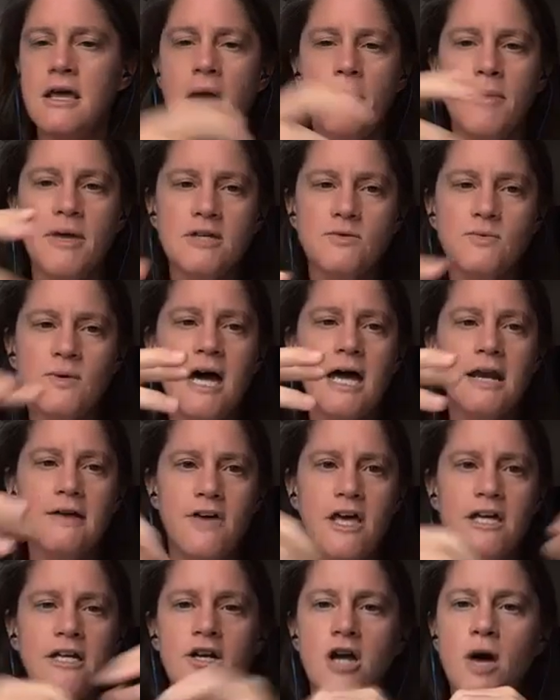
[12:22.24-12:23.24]
we
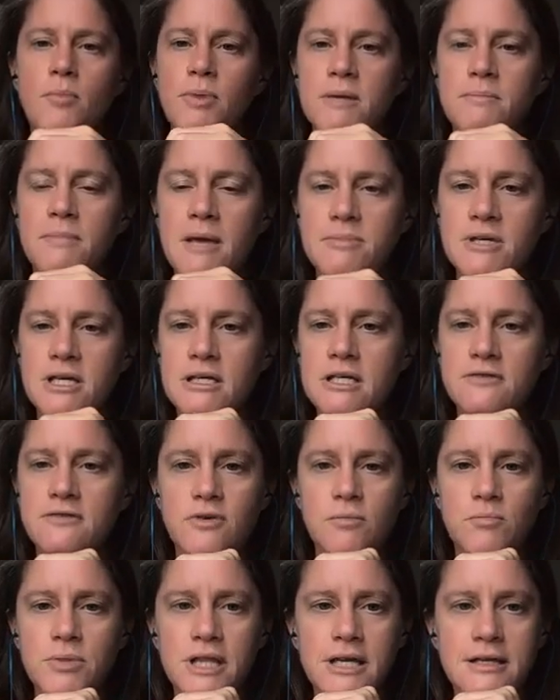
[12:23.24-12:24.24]
kind of ended up at maybe a
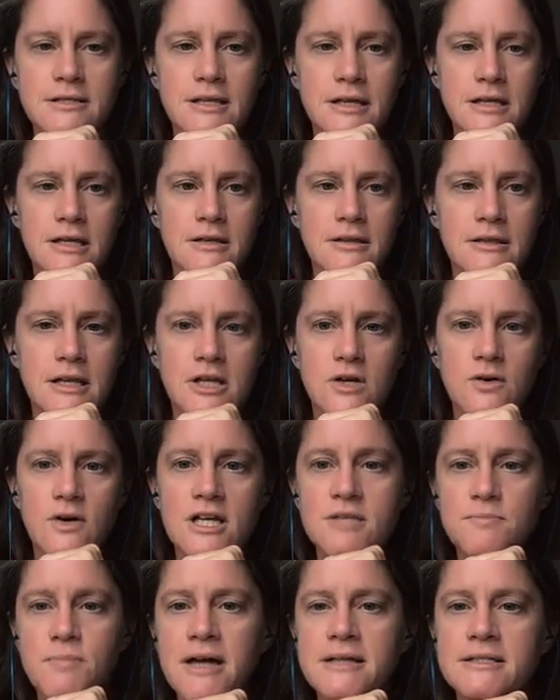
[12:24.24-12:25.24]
different place than
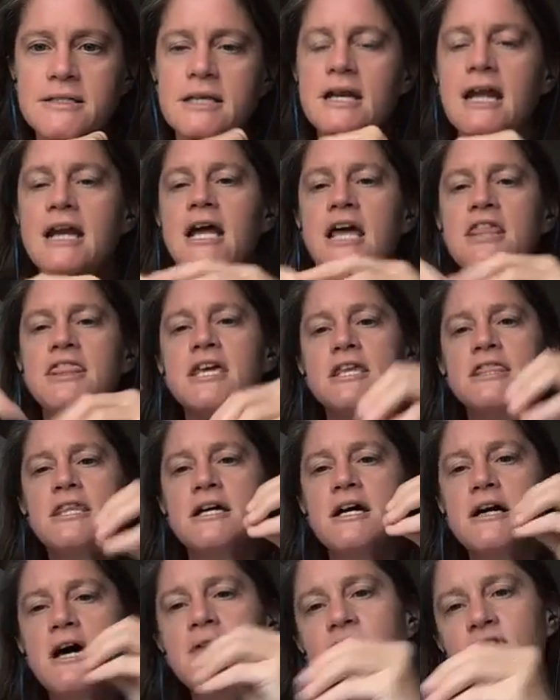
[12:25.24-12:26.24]
you expected. And I think
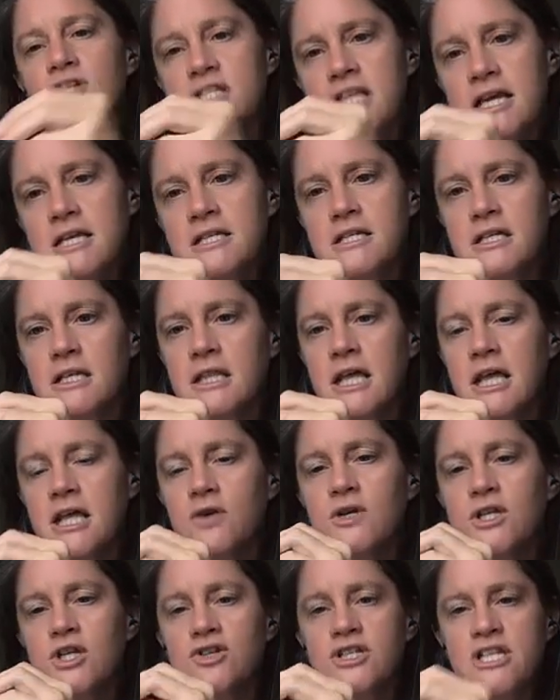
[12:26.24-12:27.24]
the conversation
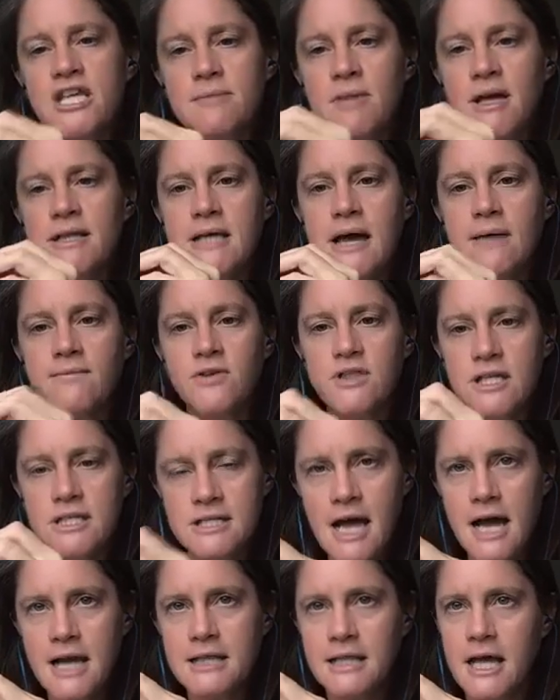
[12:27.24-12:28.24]
that you and your teammates have on
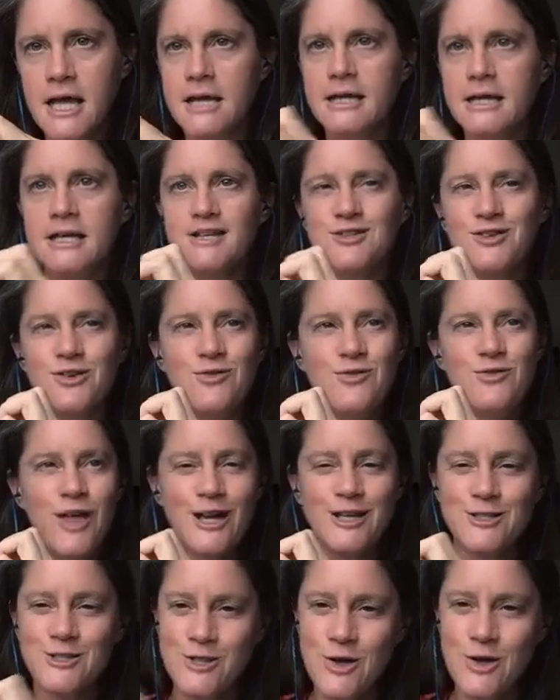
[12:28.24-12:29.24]
the sideline is
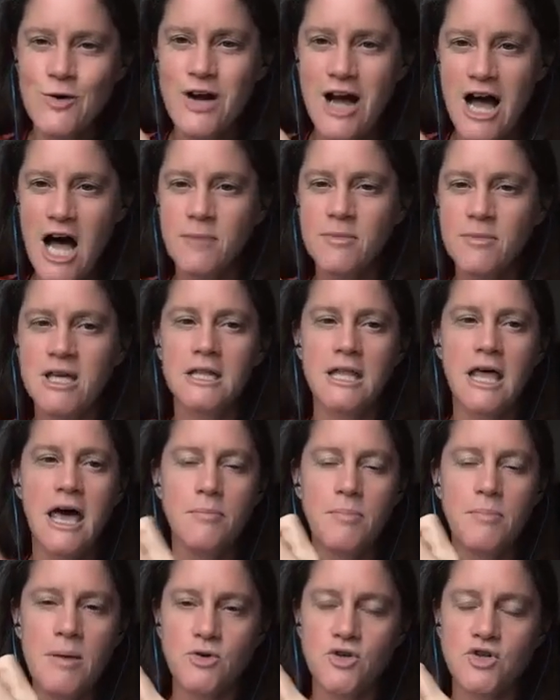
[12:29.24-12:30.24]
like so common,
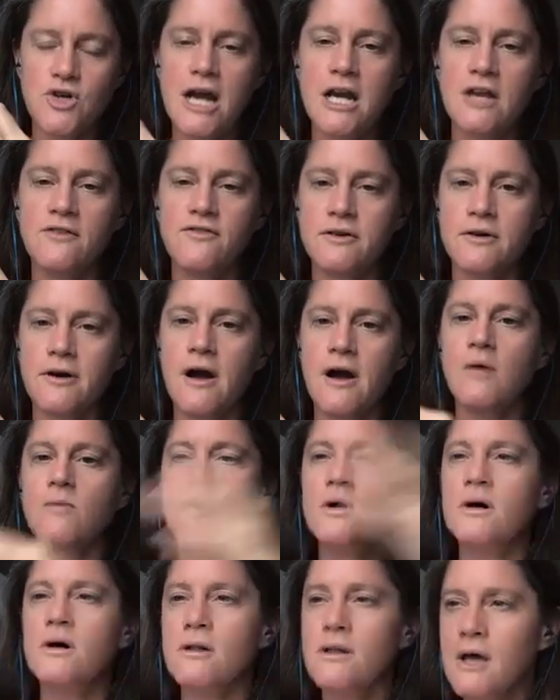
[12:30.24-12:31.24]
like people trying to figure
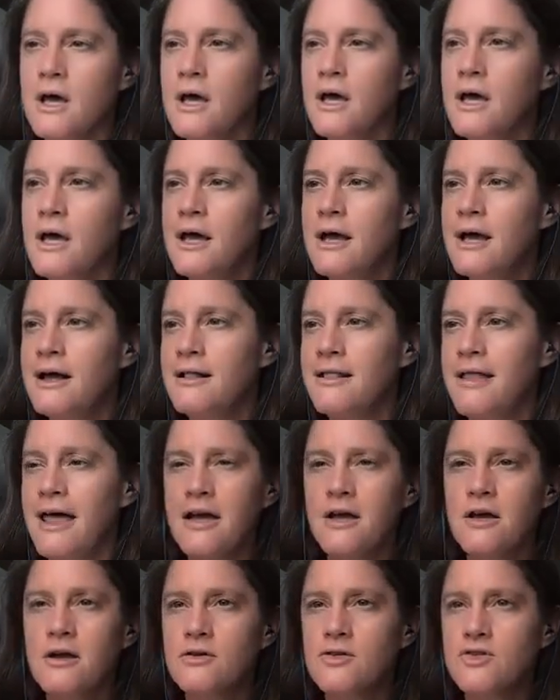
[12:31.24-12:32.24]
out, well,
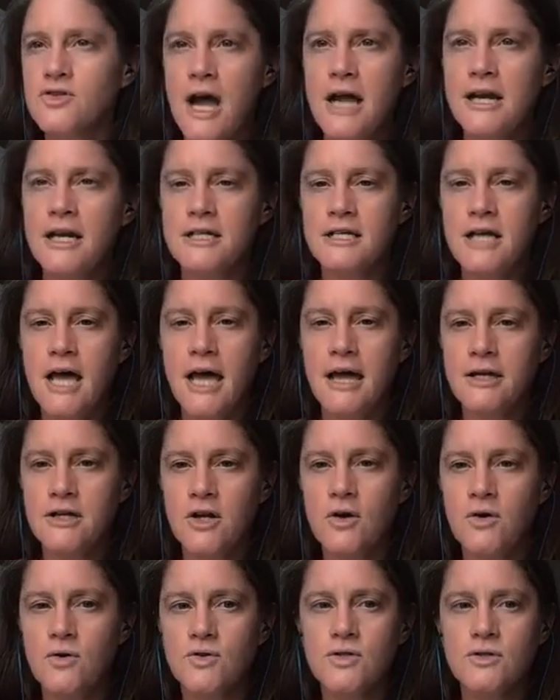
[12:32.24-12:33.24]
like trying to
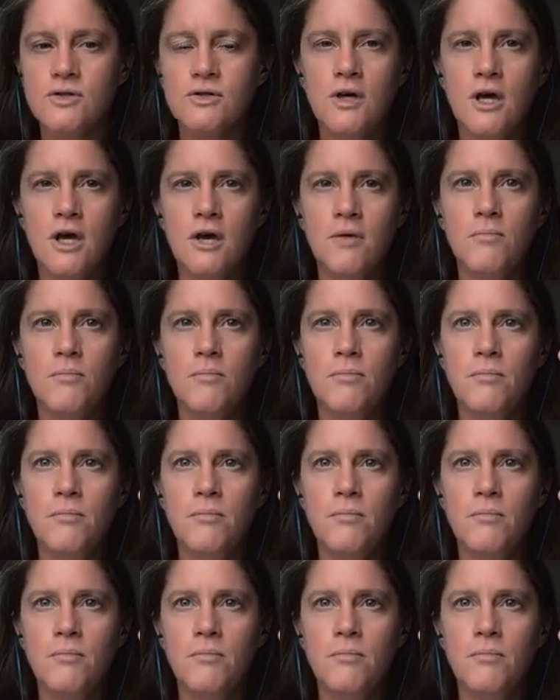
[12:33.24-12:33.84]
diagnose